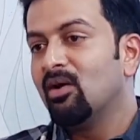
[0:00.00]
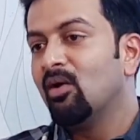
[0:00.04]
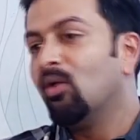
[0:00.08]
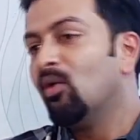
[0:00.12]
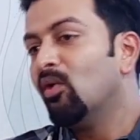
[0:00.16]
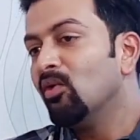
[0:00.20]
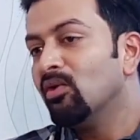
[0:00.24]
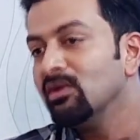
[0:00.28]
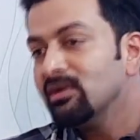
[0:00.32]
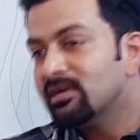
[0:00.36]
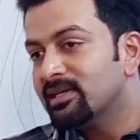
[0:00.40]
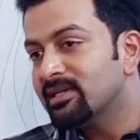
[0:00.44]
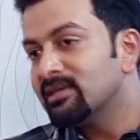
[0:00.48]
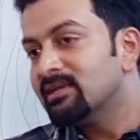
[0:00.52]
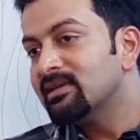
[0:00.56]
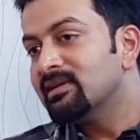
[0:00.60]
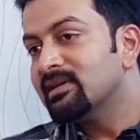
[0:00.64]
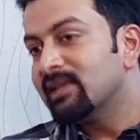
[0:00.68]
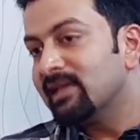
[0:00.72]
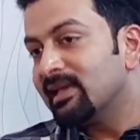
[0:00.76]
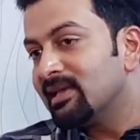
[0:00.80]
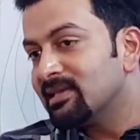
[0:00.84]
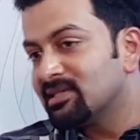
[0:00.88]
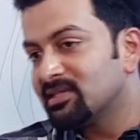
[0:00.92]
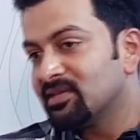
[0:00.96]
olden
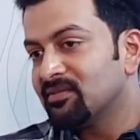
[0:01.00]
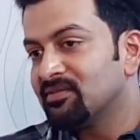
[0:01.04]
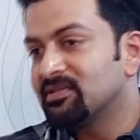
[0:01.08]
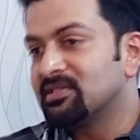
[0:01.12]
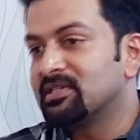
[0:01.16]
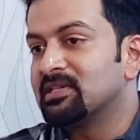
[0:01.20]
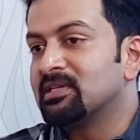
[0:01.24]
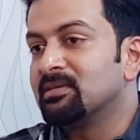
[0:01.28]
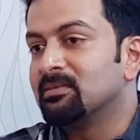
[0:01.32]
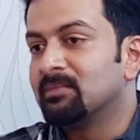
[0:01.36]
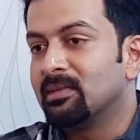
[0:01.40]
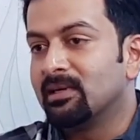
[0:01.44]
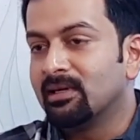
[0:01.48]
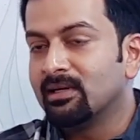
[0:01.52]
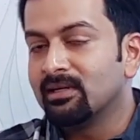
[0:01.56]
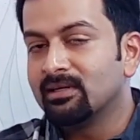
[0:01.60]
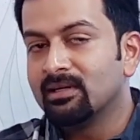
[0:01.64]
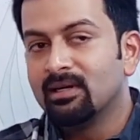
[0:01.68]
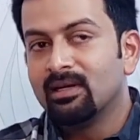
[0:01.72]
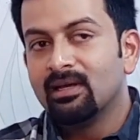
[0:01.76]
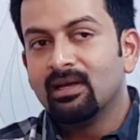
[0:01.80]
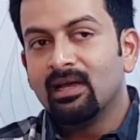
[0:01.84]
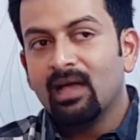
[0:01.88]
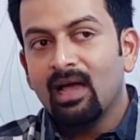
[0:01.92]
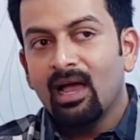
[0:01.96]
days of cinema,
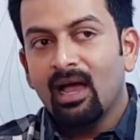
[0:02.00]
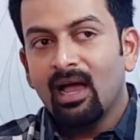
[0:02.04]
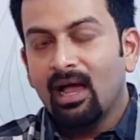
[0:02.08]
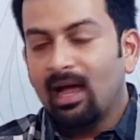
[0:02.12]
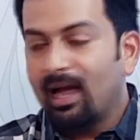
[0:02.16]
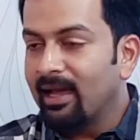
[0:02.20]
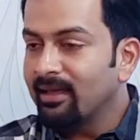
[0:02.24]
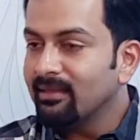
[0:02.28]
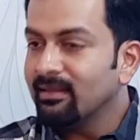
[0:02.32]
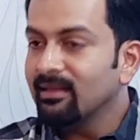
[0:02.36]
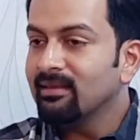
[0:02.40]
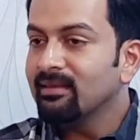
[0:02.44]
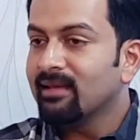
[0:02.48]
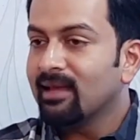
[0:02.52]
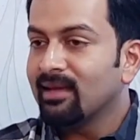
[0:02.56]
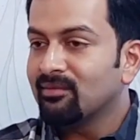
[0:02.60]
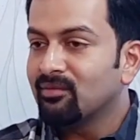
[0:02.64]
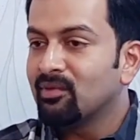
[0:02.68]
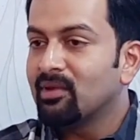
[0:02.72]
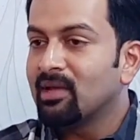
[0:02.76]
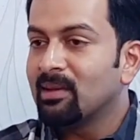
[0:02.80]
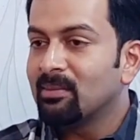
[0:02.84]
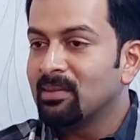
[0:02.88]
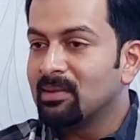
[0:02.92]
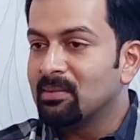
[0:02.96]
right? I think that
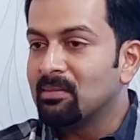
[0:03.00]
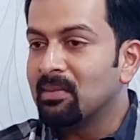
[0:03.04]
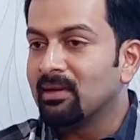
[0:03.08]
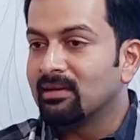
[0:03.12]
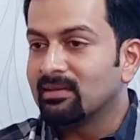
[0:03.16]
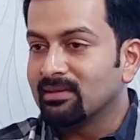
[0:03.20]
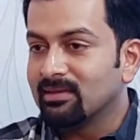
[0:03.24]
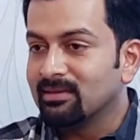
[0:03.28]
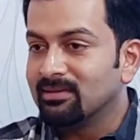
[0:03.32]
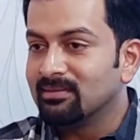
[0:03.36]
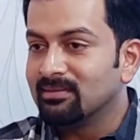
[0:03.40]
would have been better.